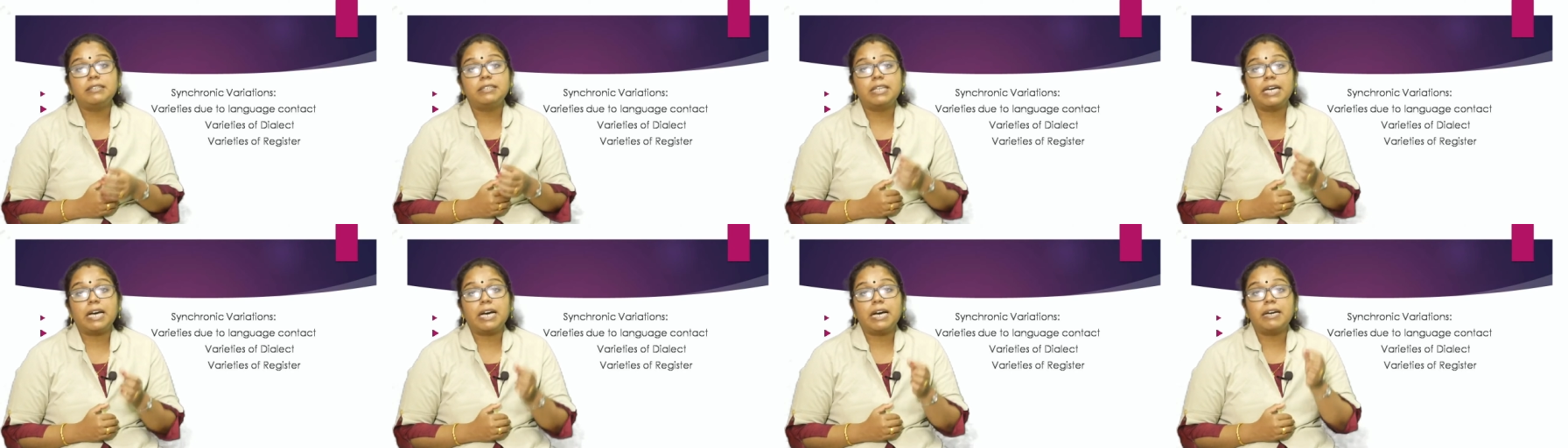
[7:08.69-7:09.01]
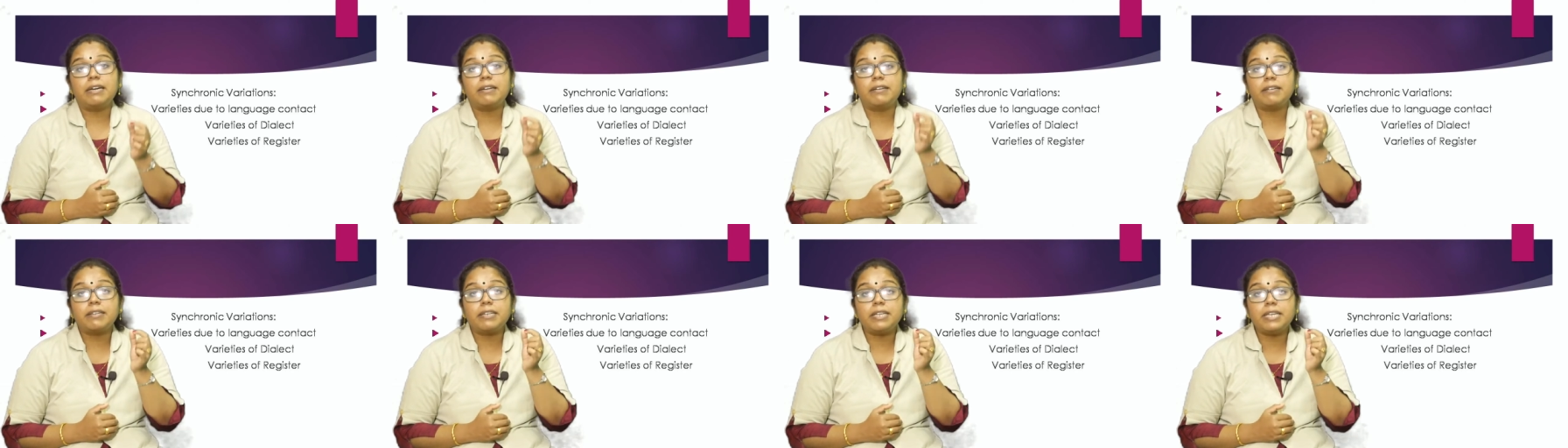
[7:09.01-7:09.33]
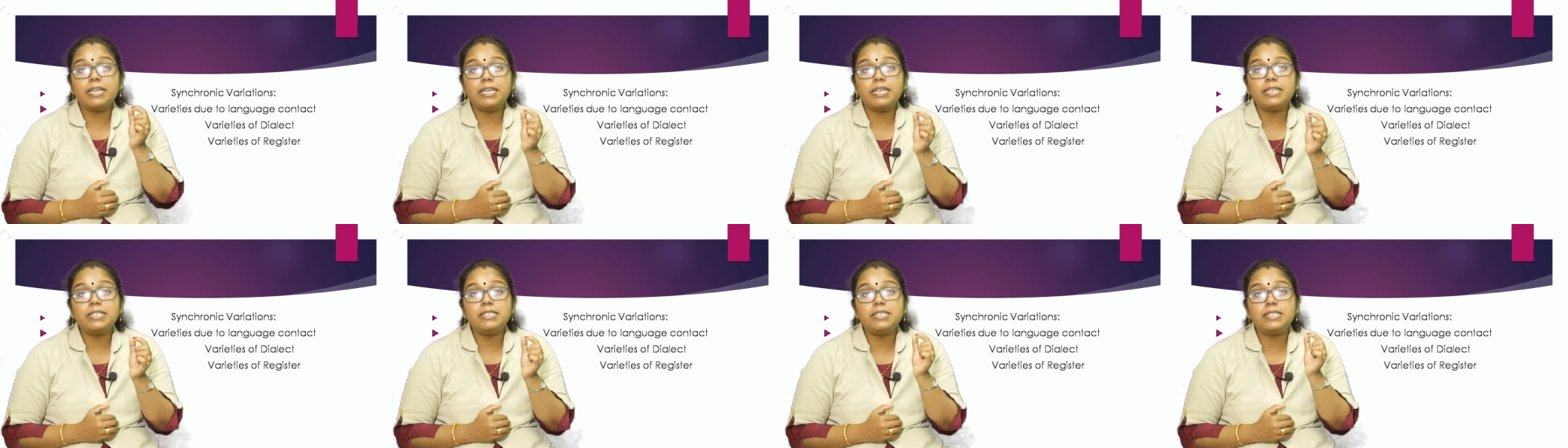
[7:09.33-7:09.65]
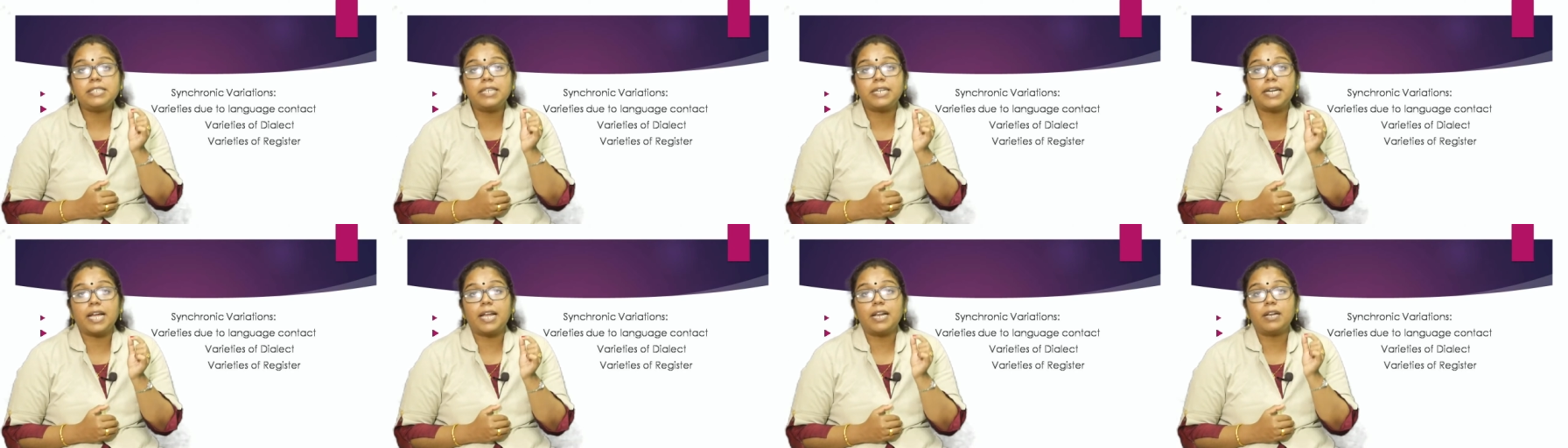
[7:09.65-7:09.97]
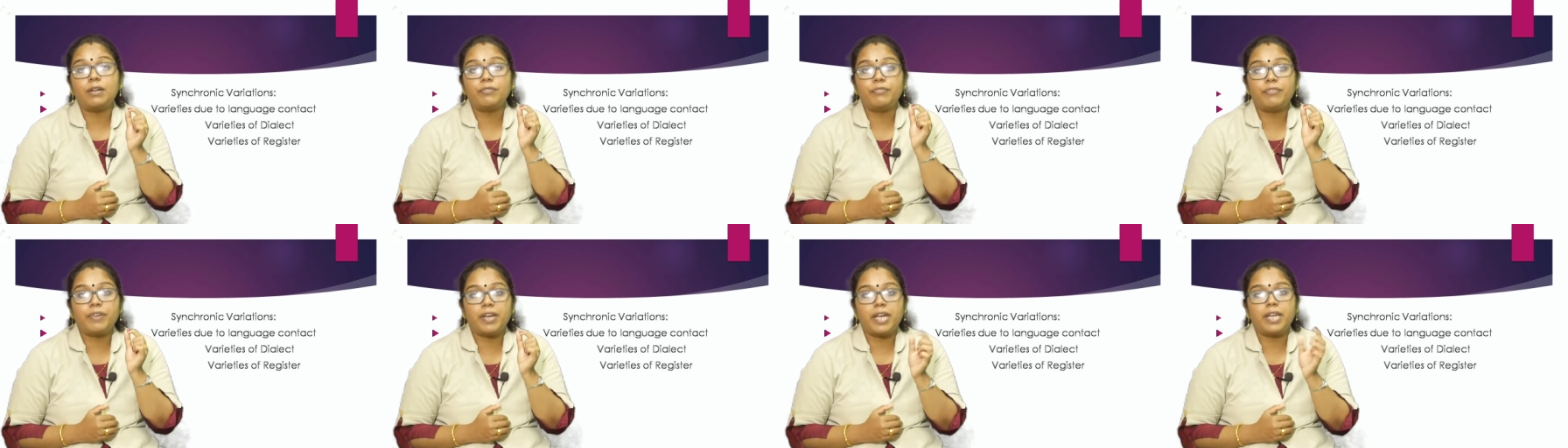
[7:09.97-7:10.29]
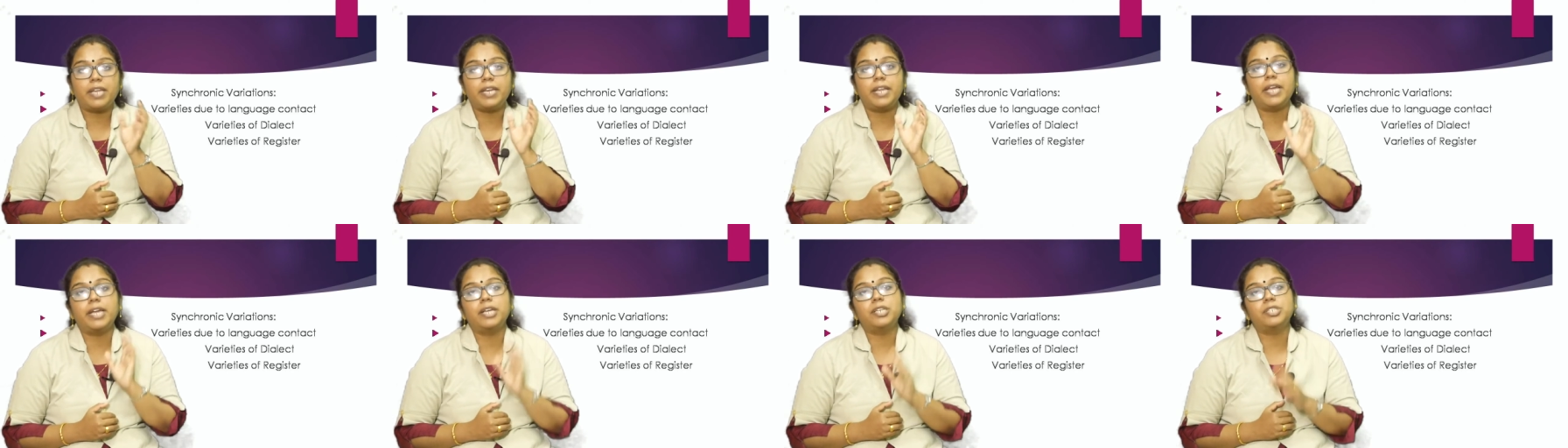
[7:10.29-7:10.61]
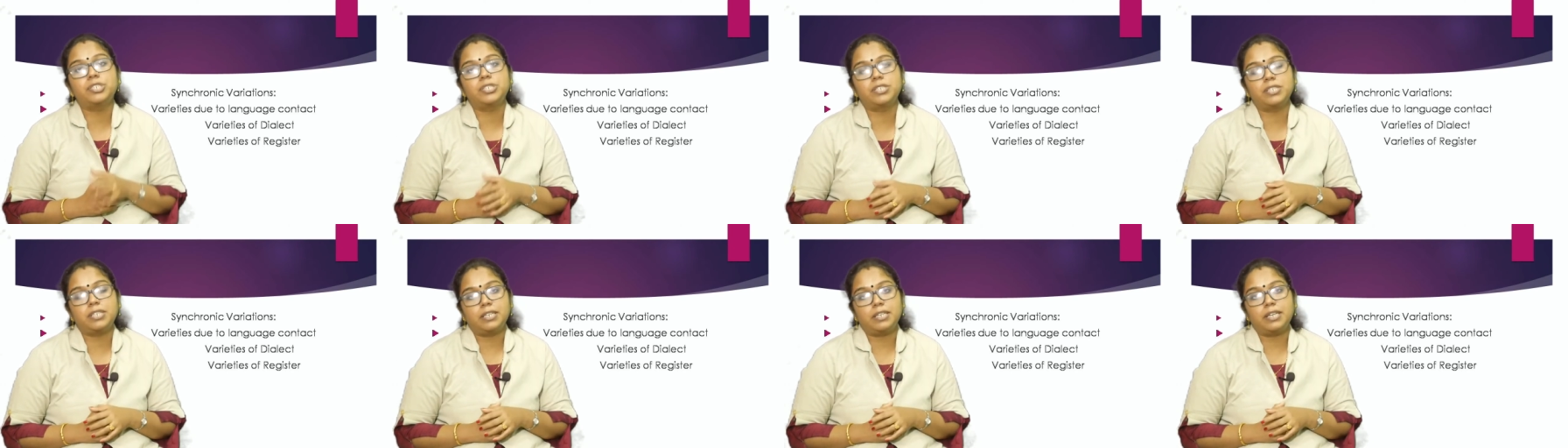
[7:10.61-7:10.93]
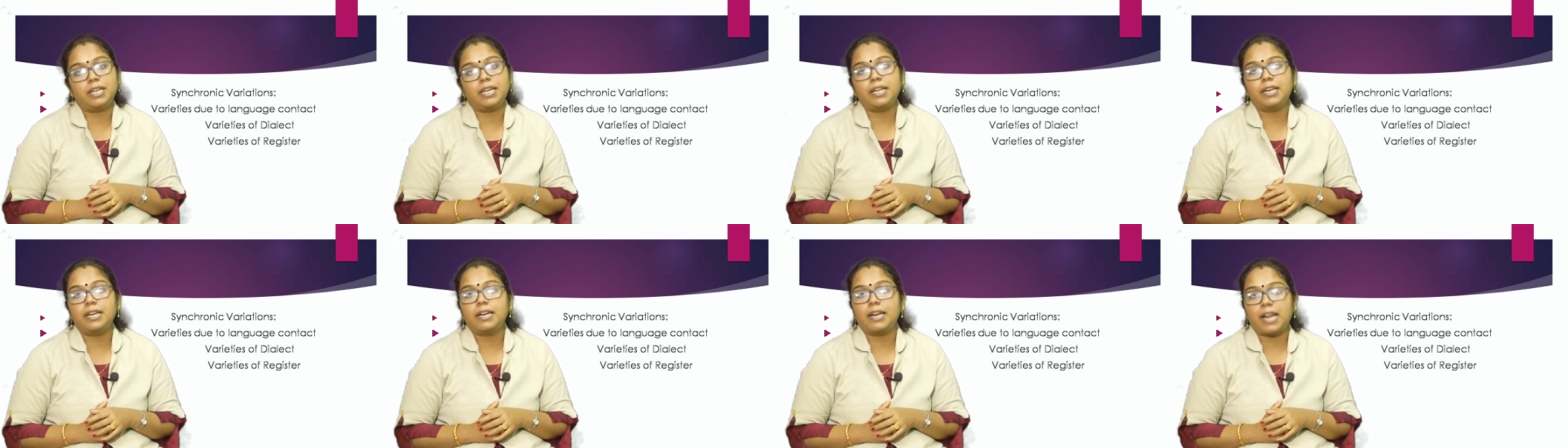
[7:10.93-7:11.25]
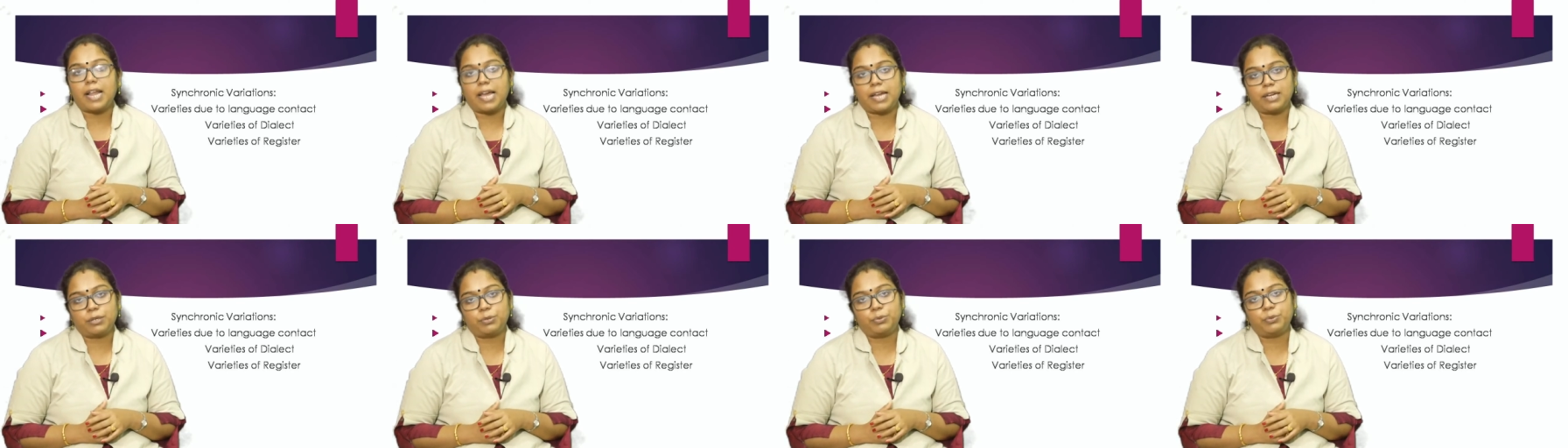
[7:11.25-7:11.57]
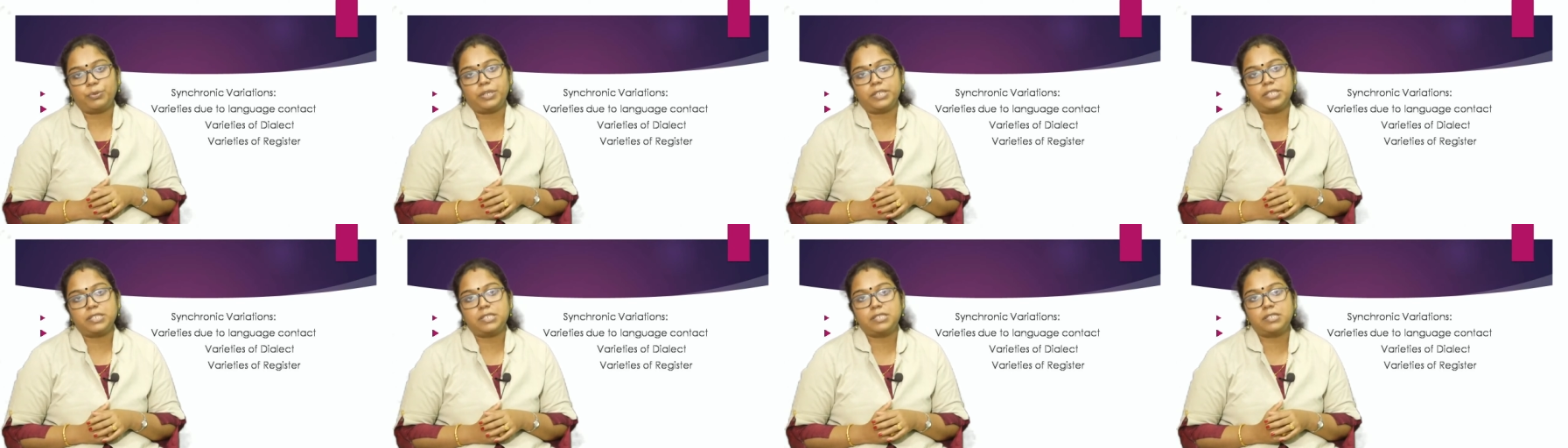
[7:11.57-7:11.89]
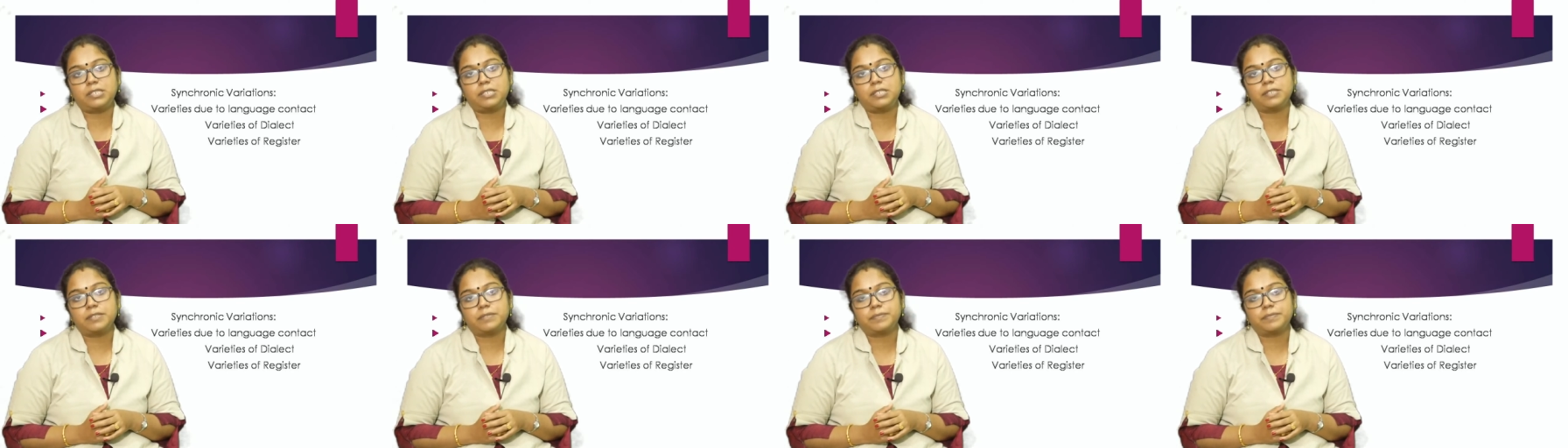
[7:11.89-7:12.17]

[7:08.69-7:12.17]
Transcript: the regional variation in language.